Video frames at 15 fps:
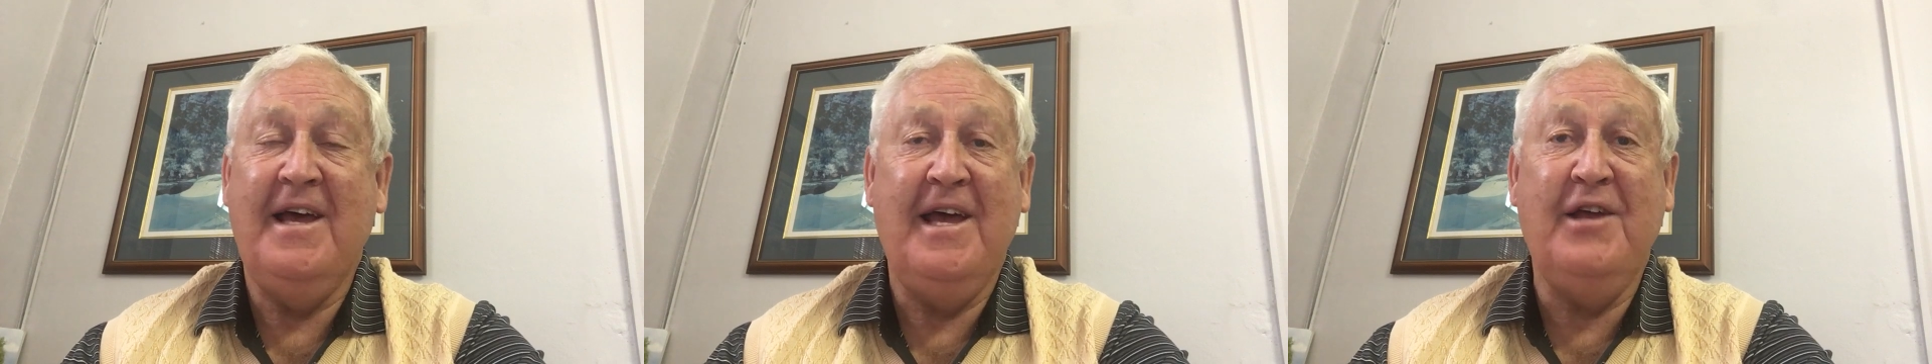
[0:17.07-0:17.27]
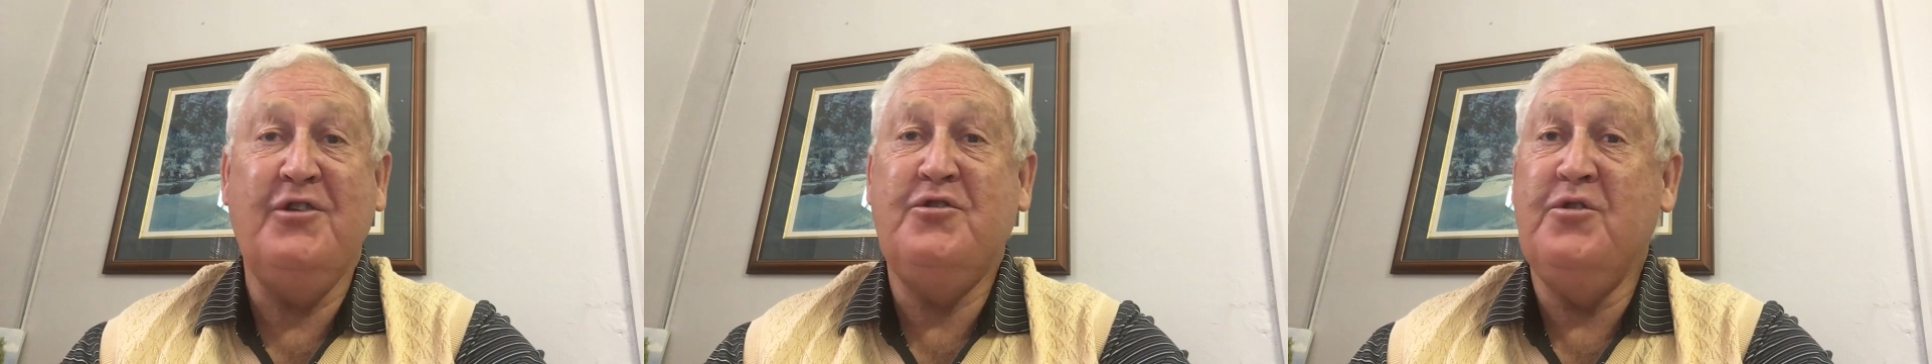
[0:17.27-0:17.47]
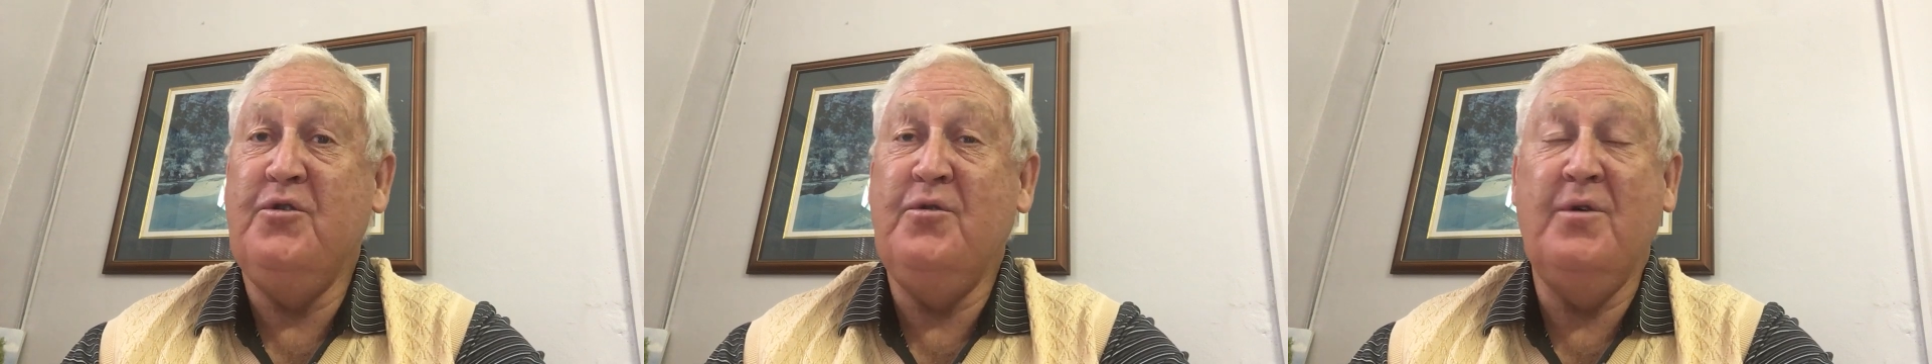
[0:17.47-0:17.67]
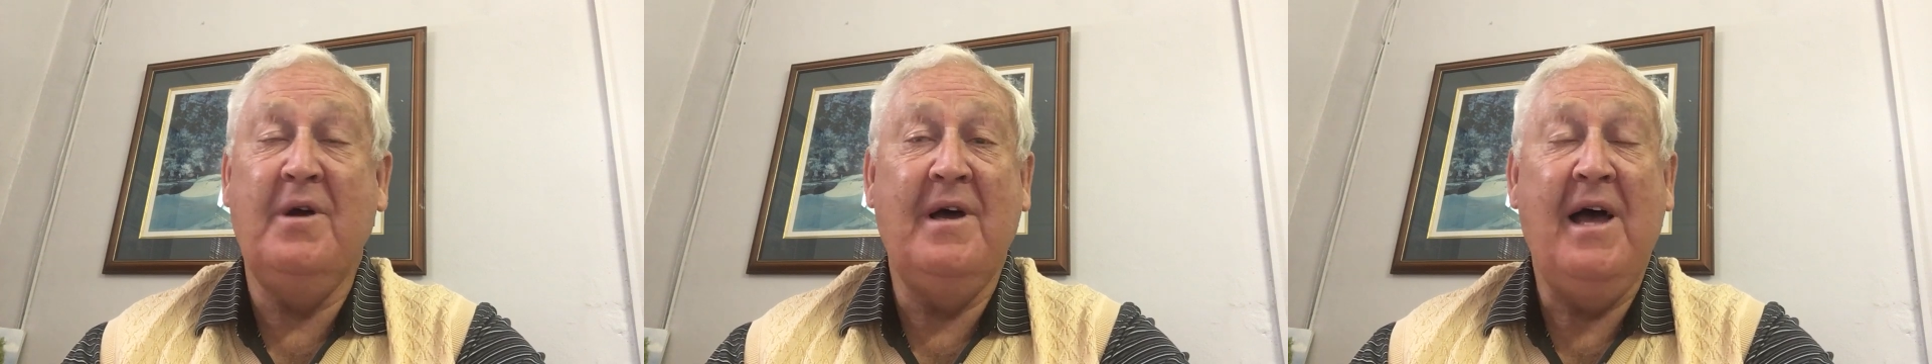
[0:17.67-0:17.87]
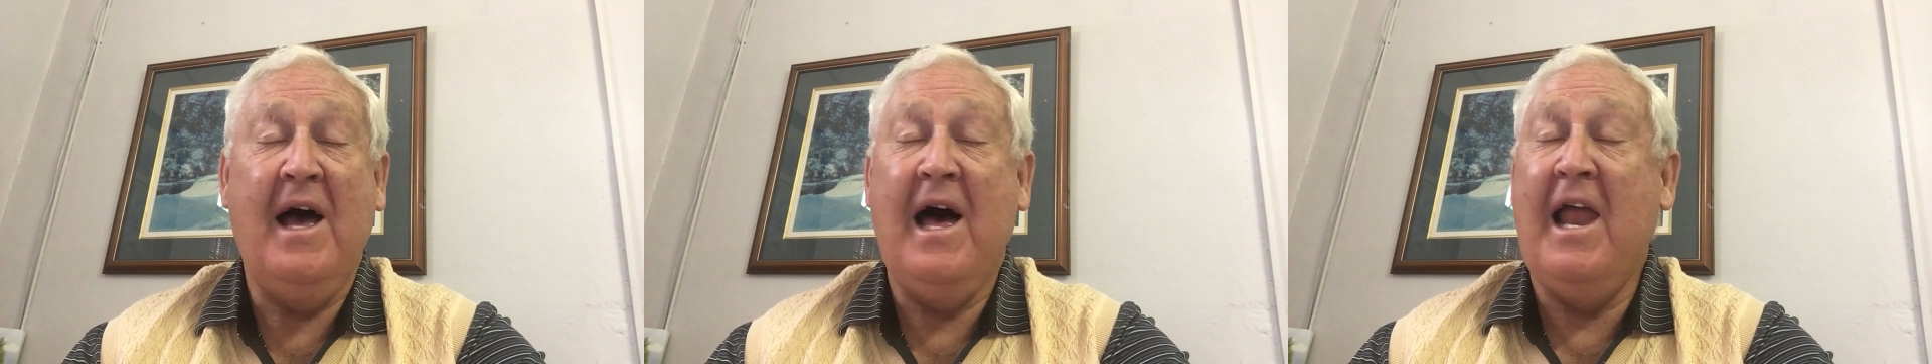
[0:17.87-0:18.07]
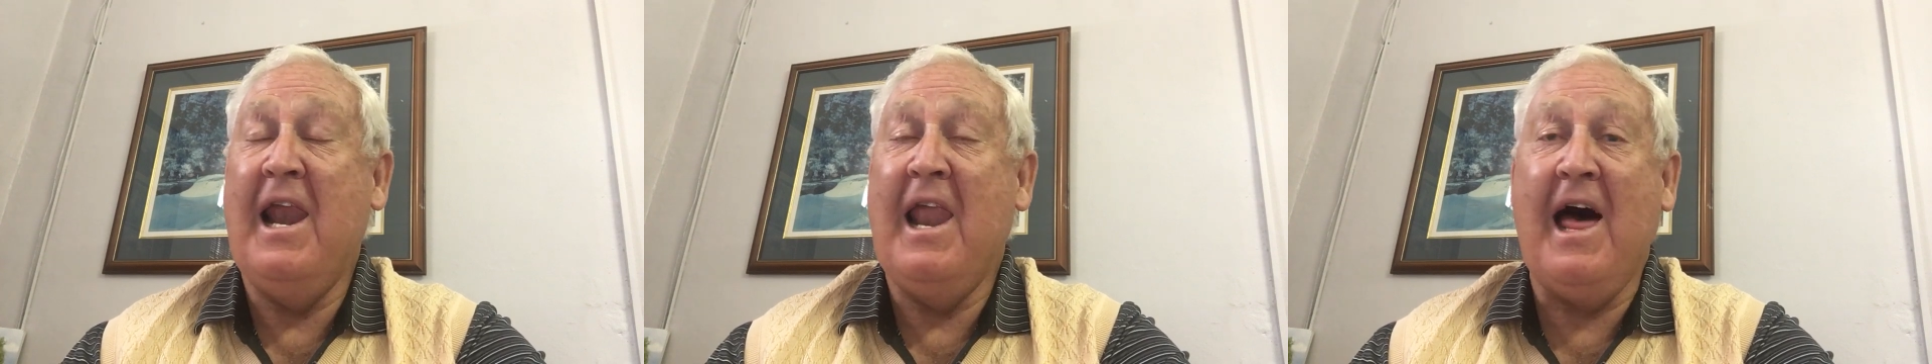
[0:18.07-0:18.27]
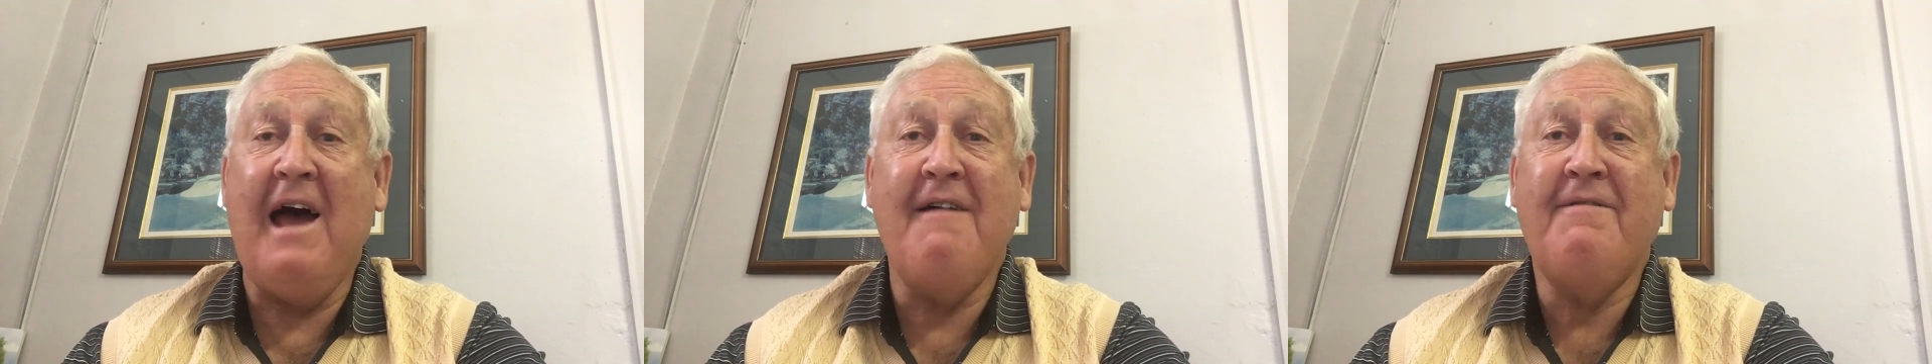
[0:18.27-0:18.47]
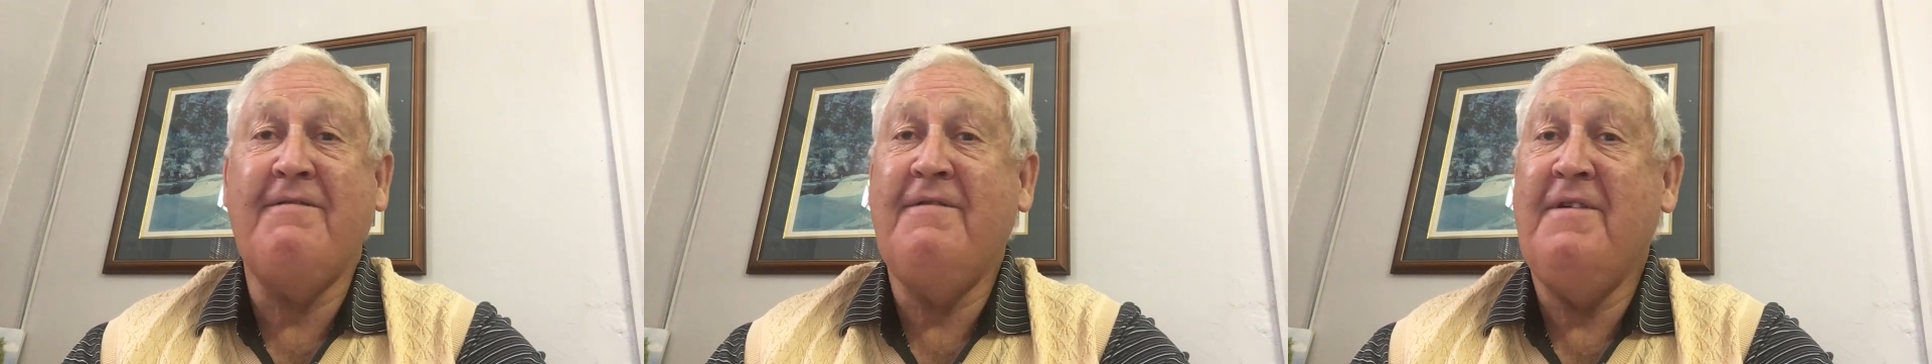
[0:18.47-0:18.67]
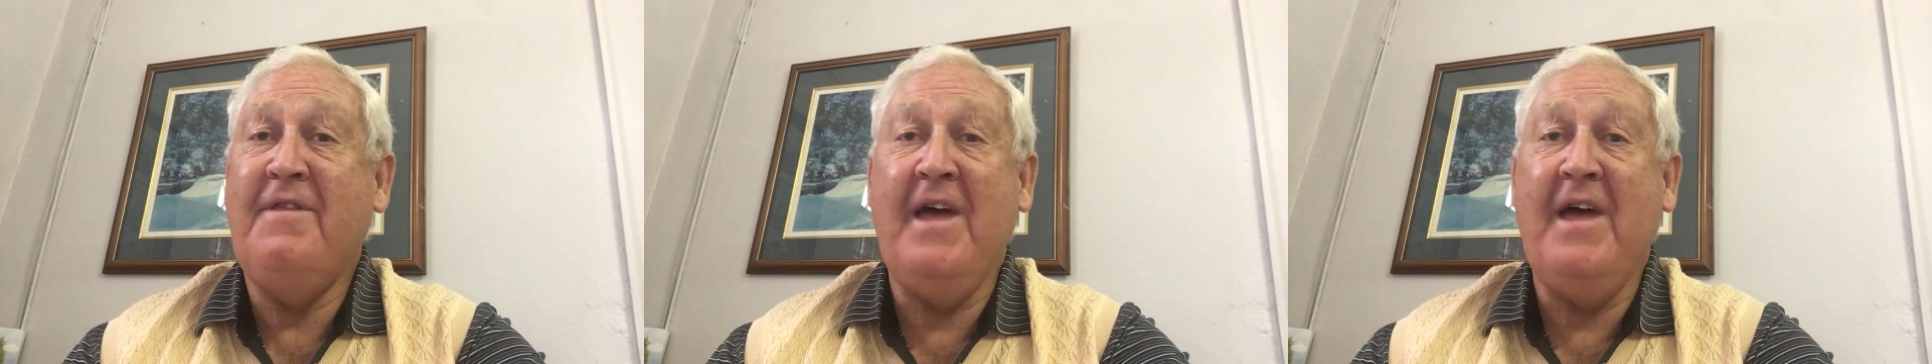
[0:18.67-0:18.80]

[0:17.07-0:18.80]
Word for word: into a life